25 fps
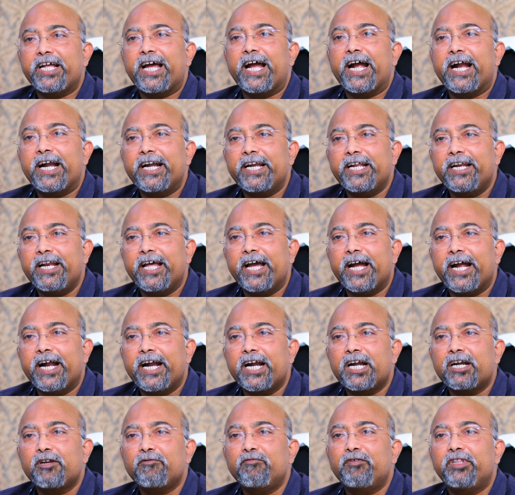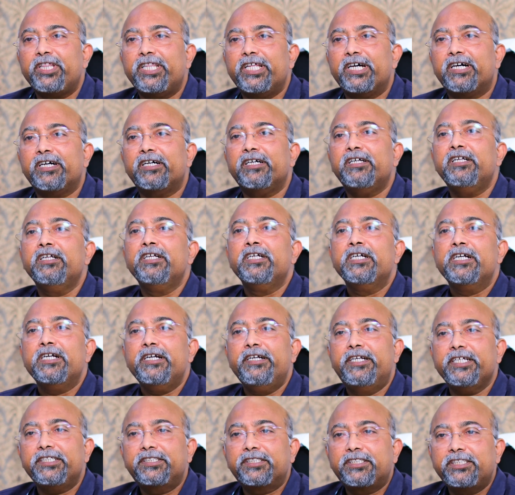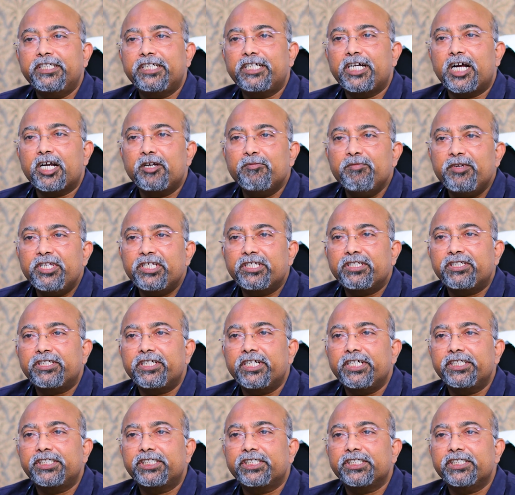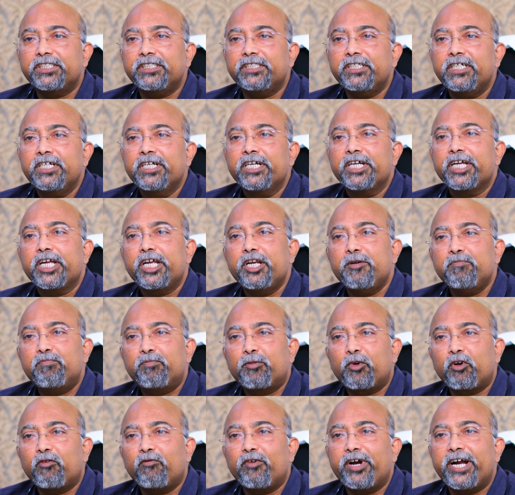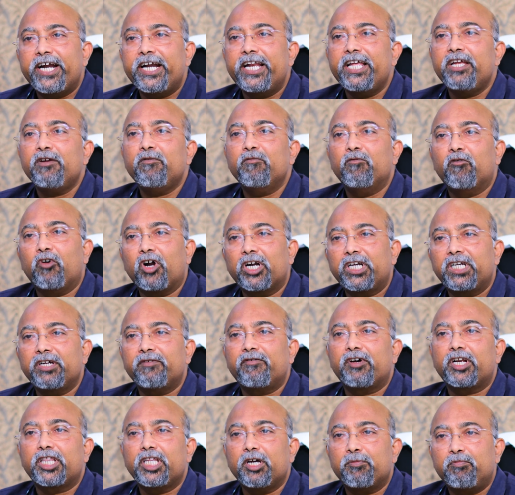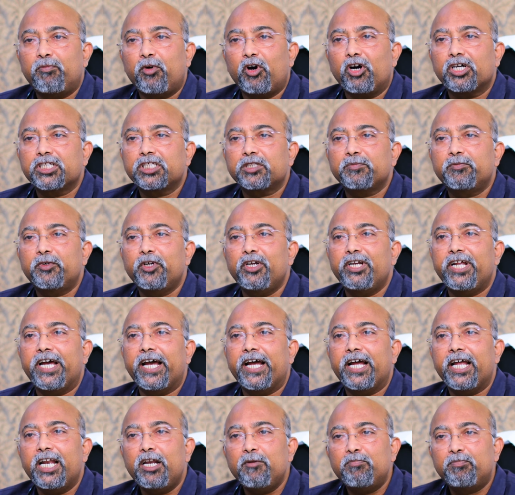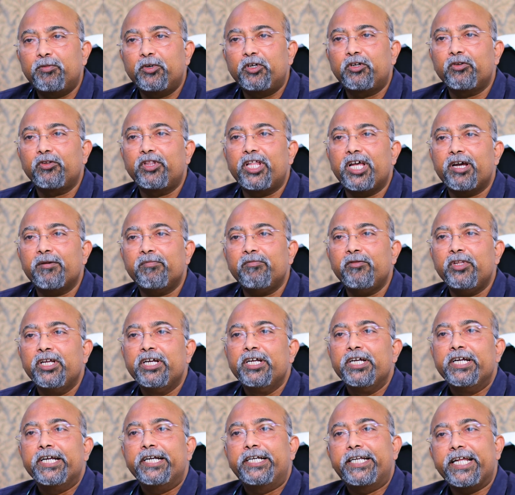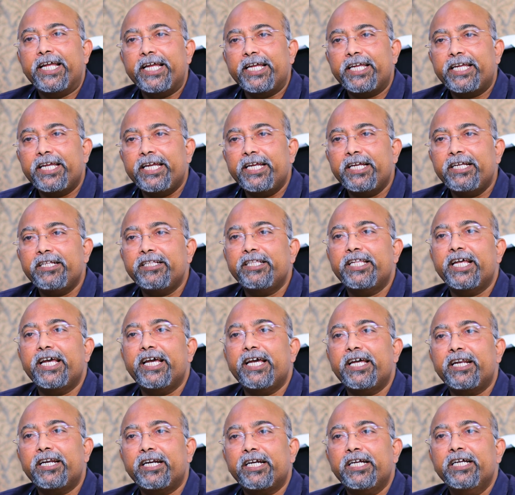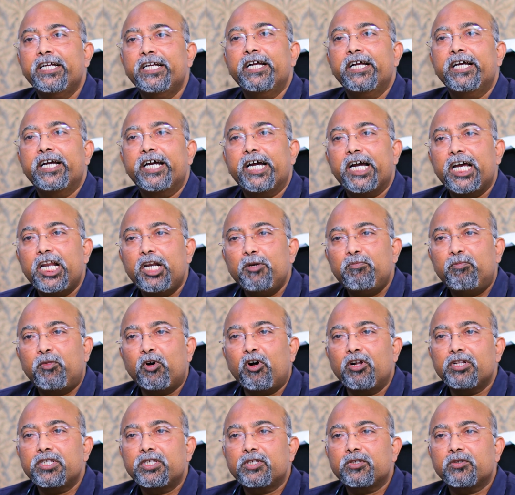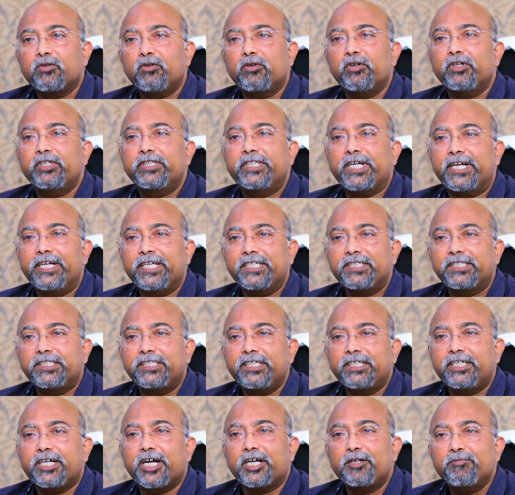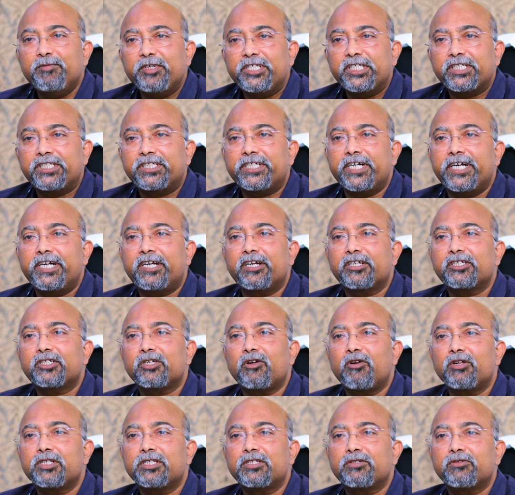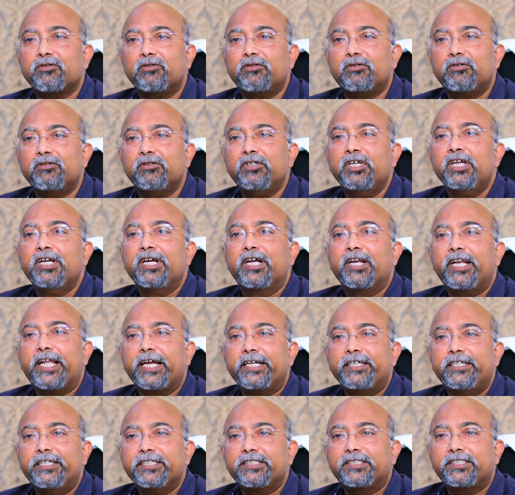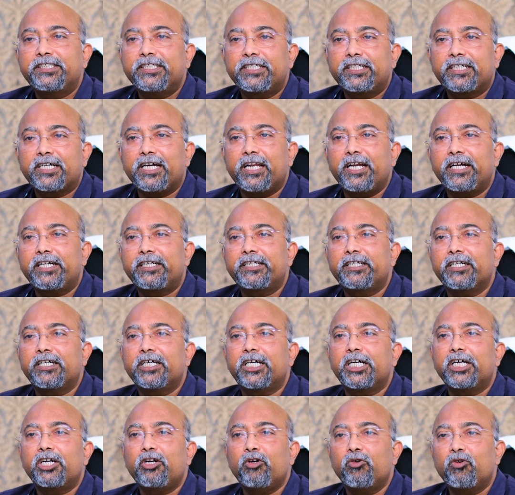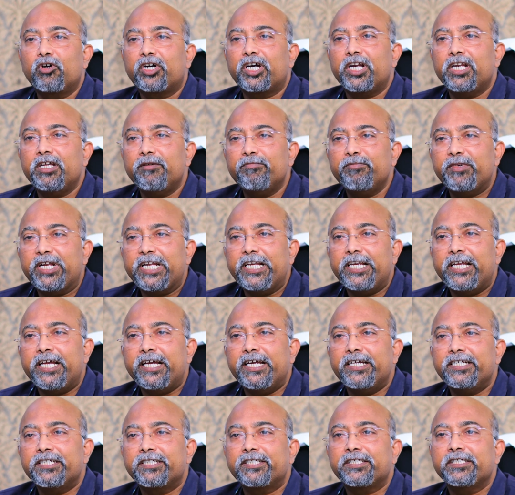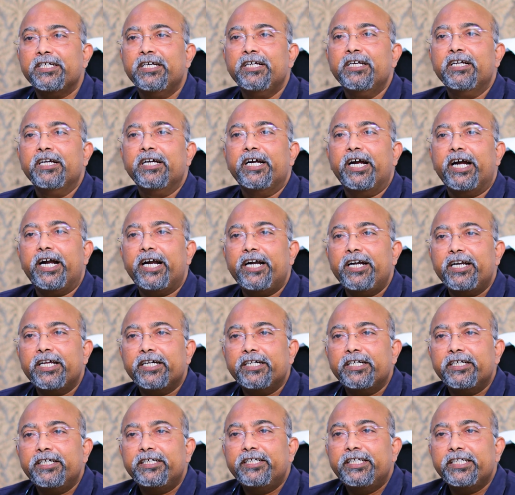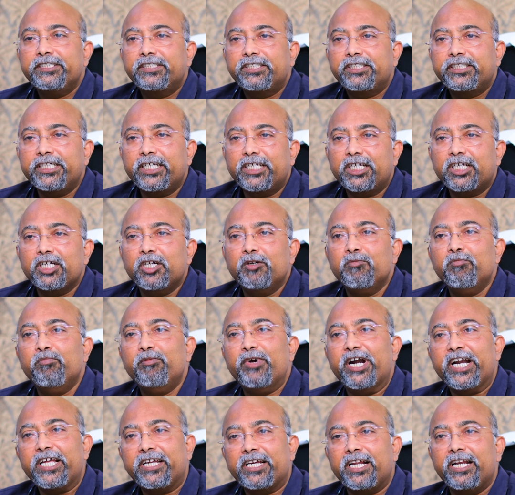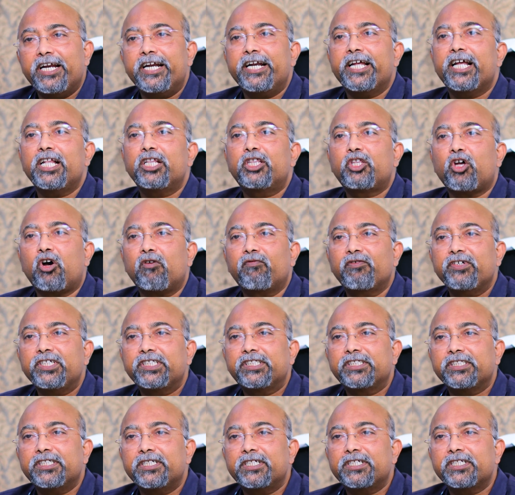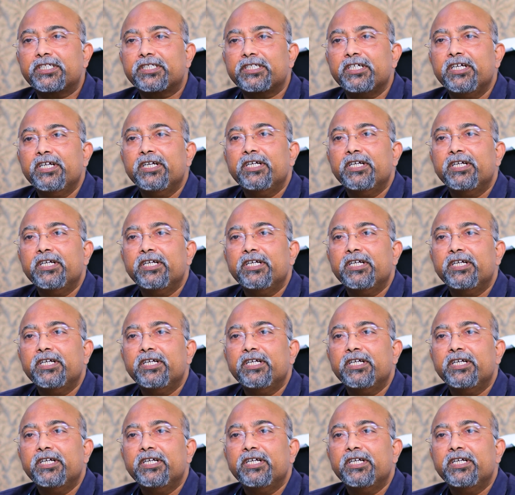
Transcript: hand in hand with the district administration in providing whatever the possible help to them, taking their help also, the district administrators also, like district collector, local MLAs, and district medical and health officers.